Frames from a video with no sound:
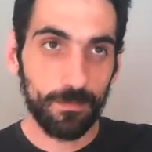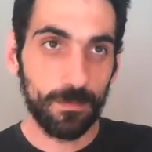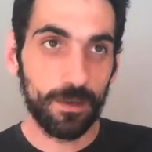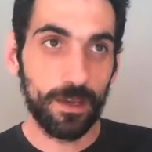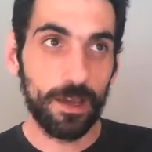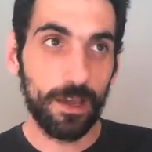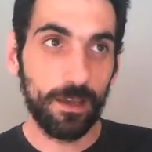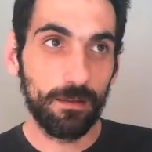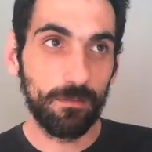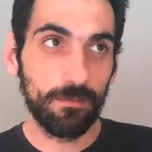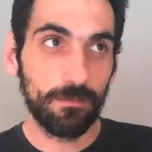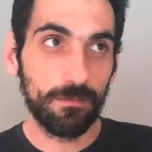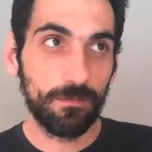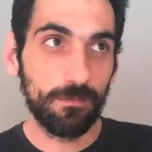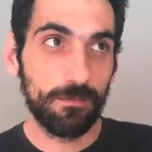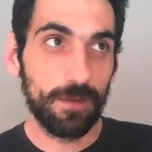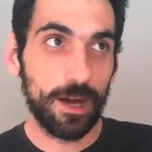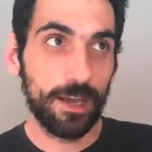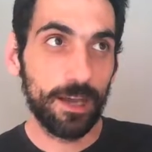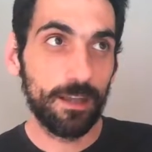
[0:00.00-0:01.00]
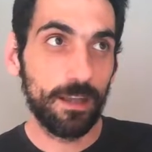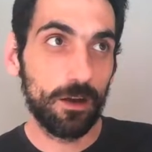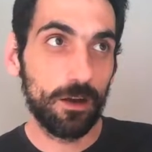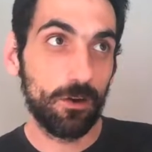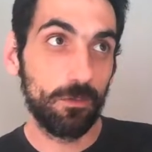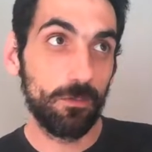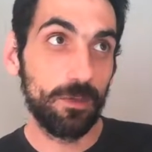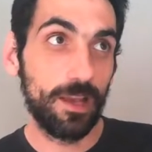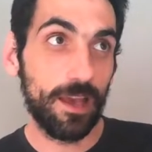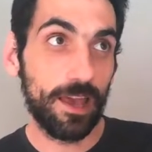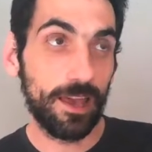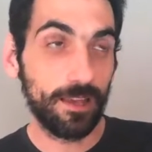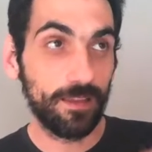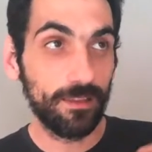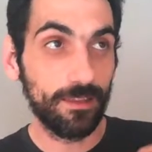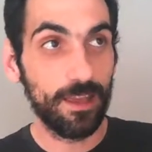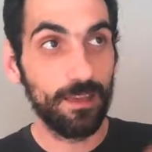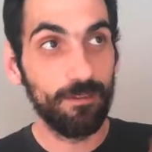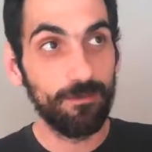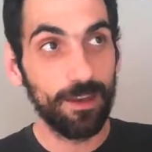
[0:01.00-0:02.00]
And my idea will be like,
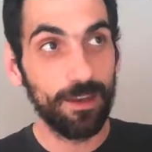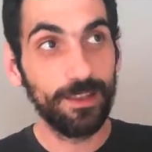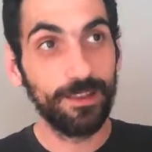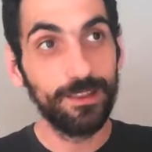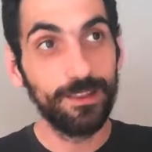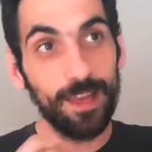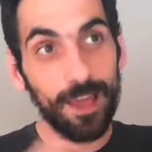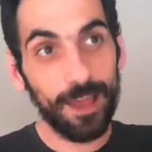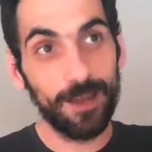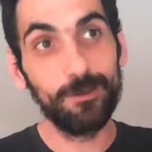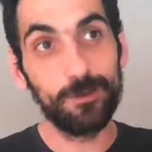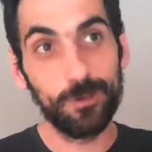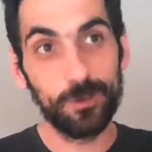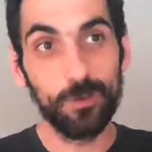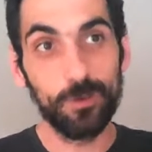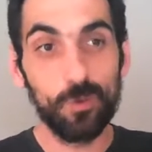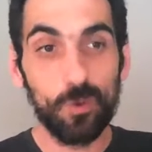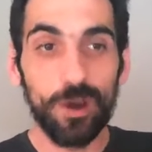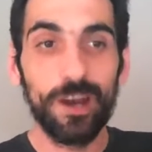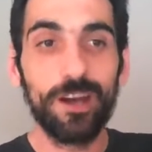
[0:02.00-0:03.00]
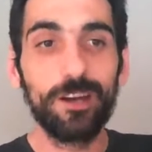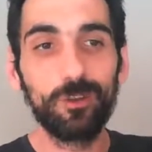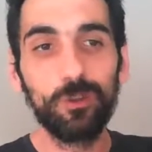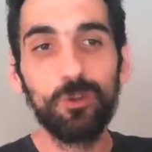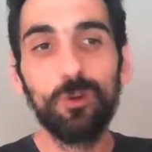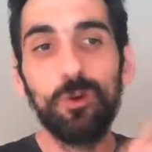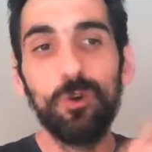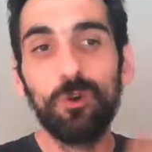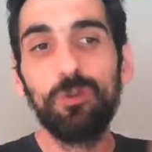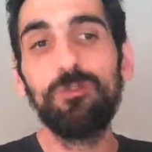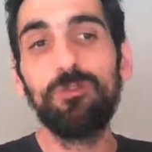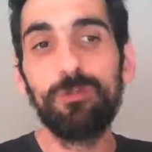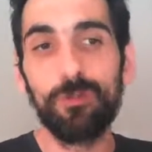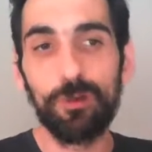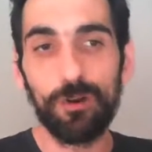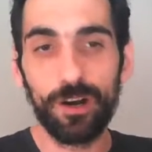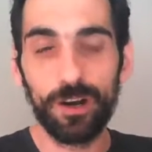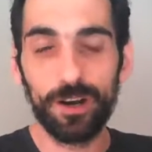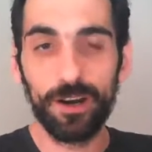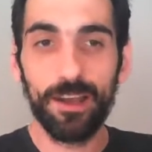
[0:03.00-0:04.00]
the event tells you where to look
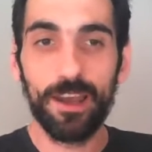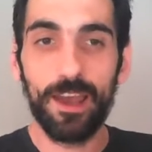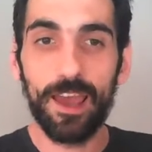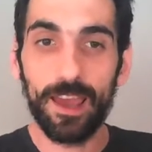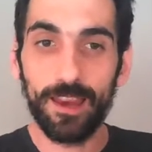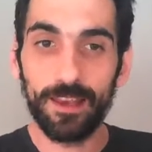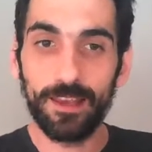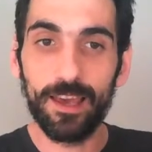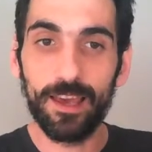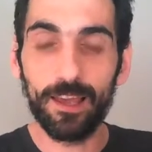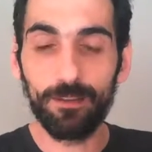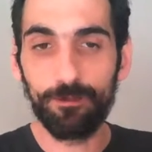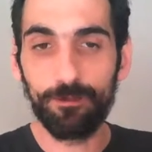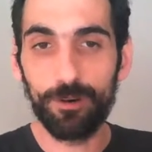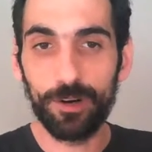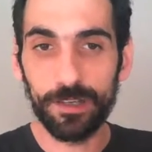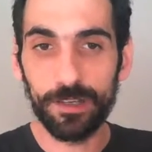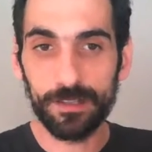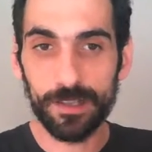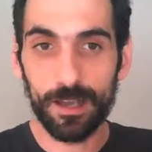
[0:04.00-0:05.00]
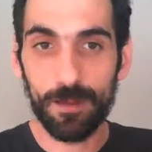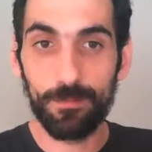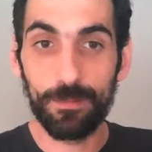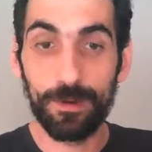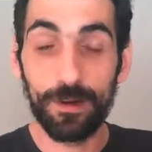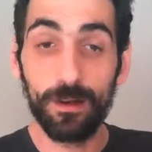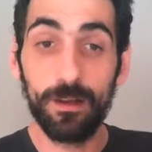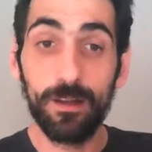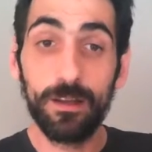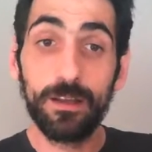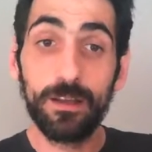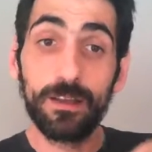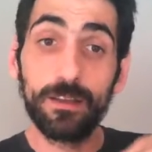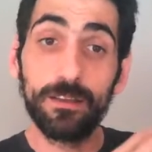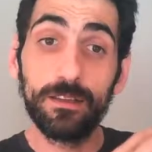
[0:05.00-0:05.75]
for and get, for example,